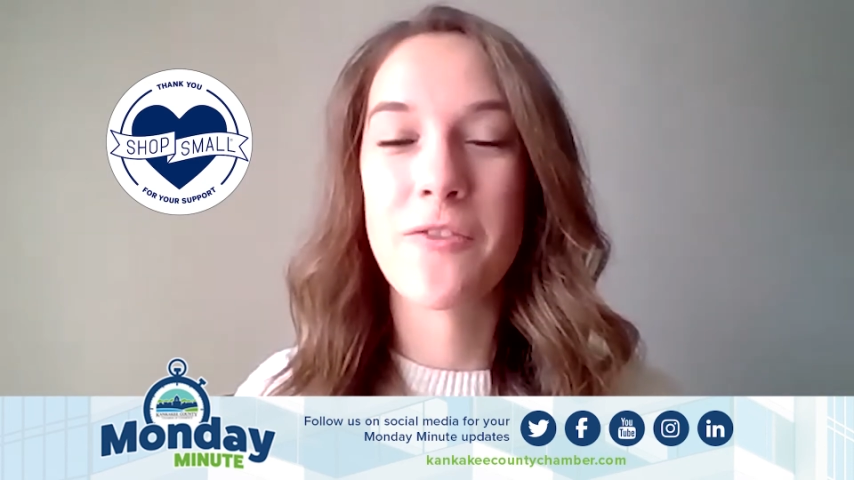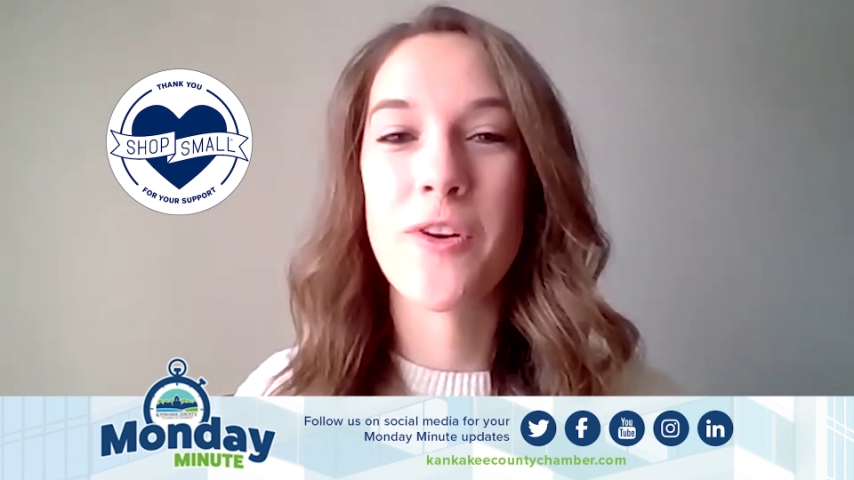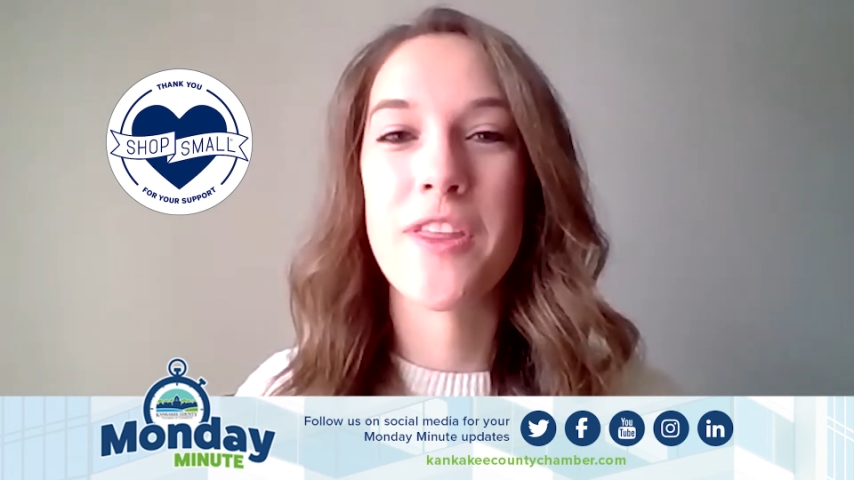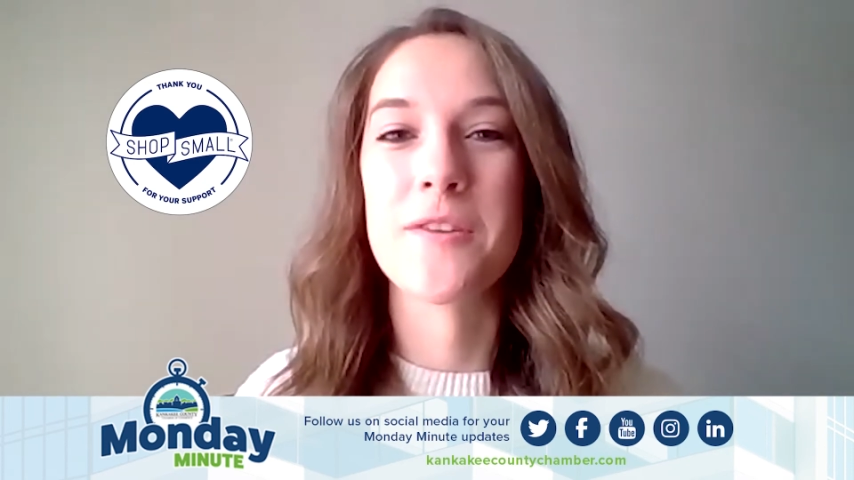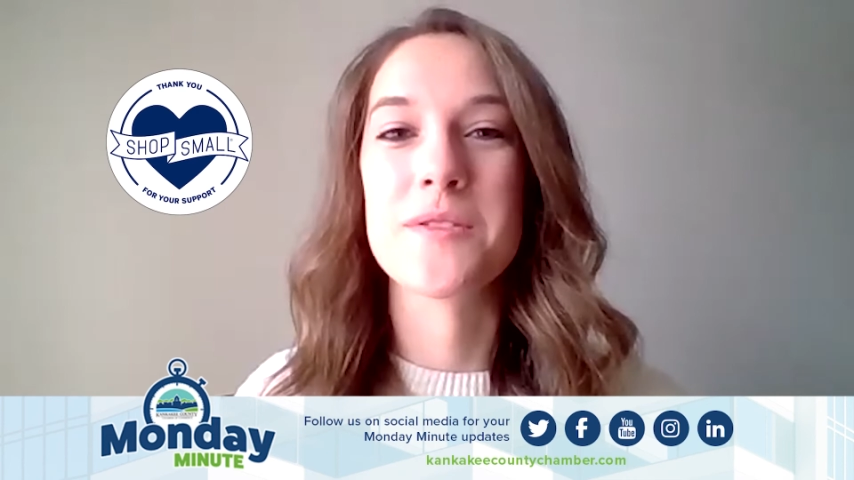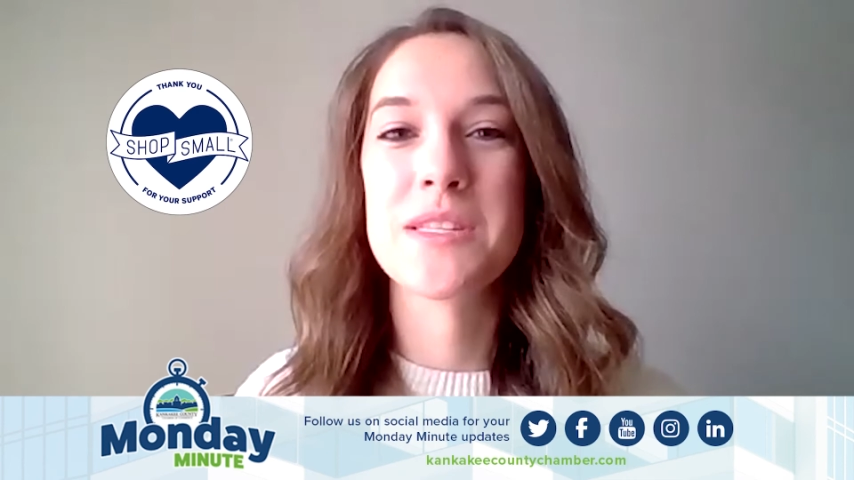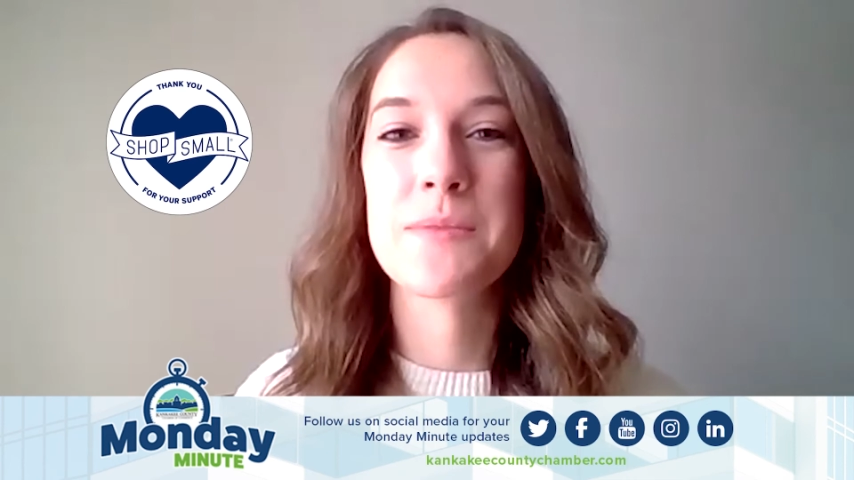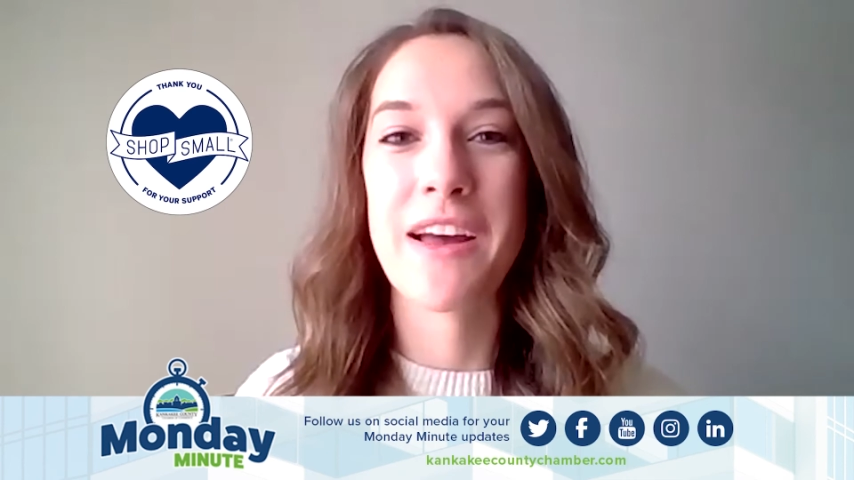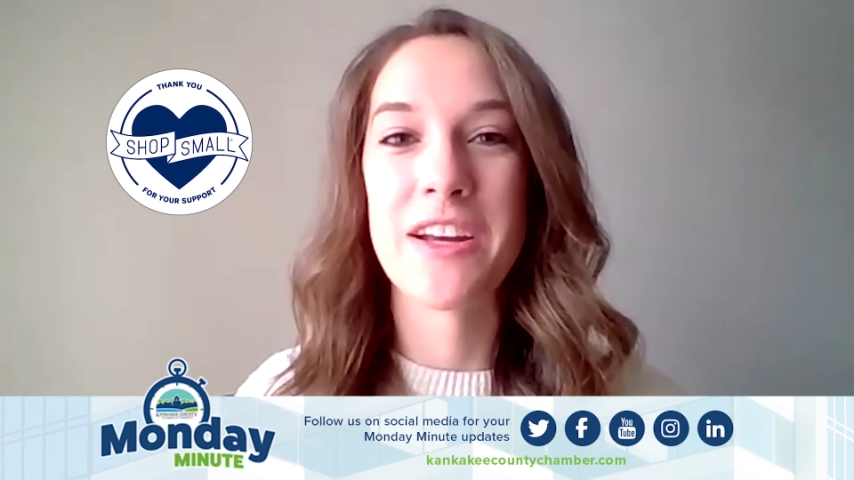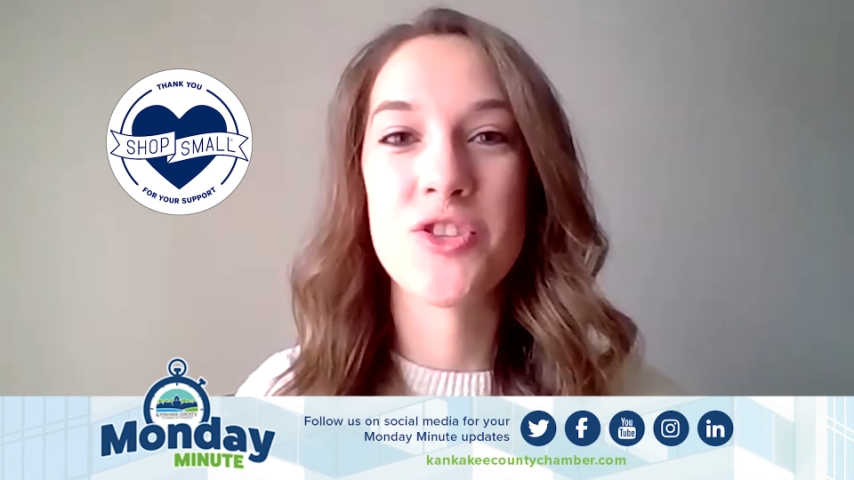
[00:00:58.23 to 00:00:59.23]
for those
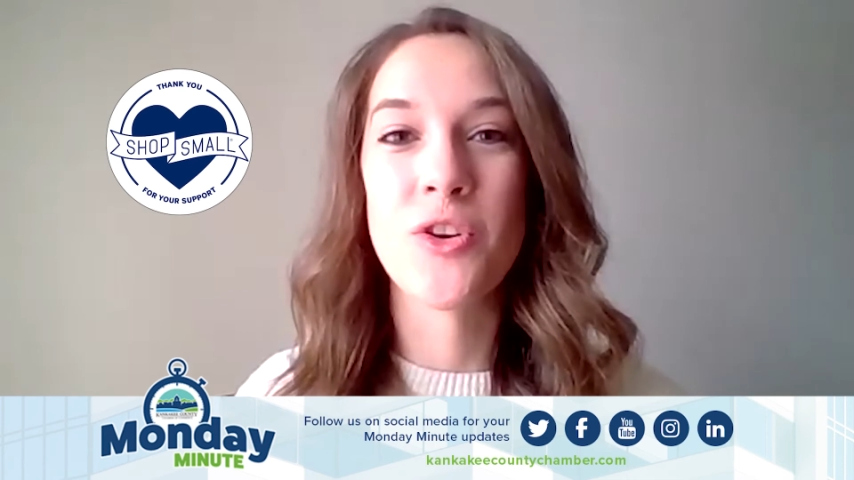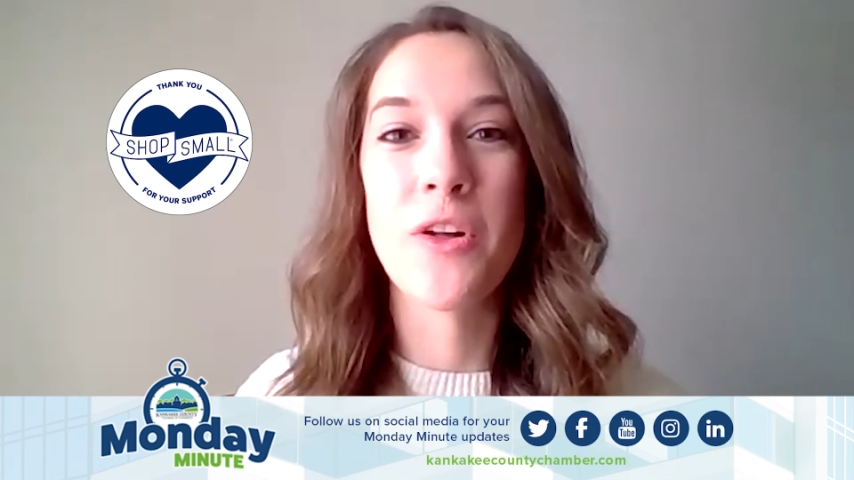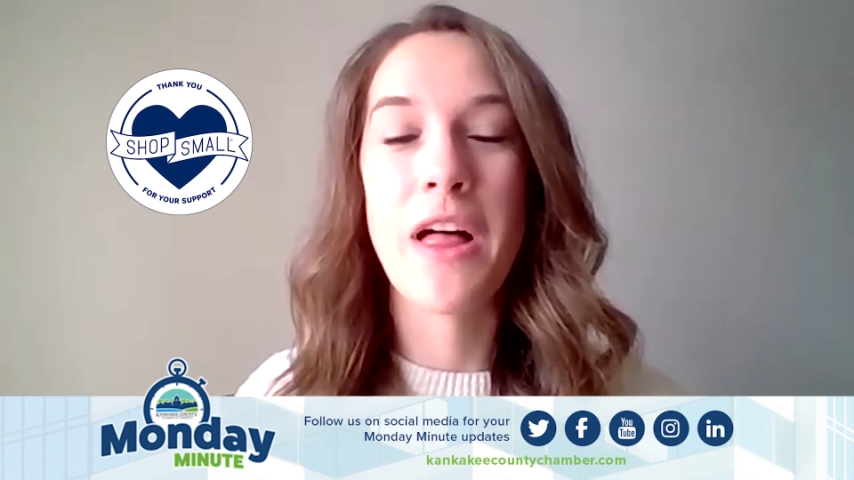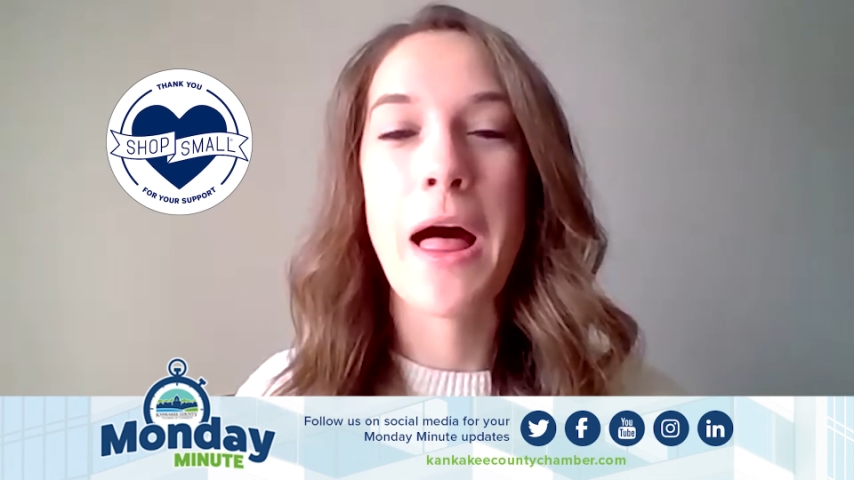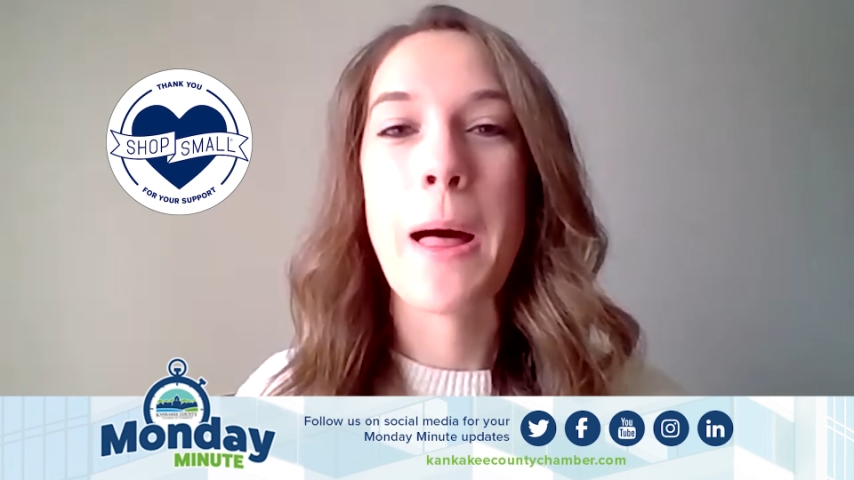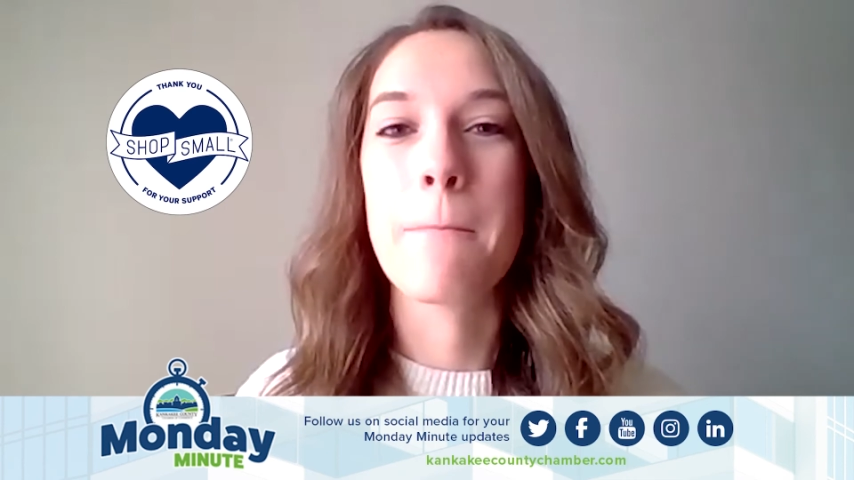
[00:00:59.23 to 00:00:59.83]
special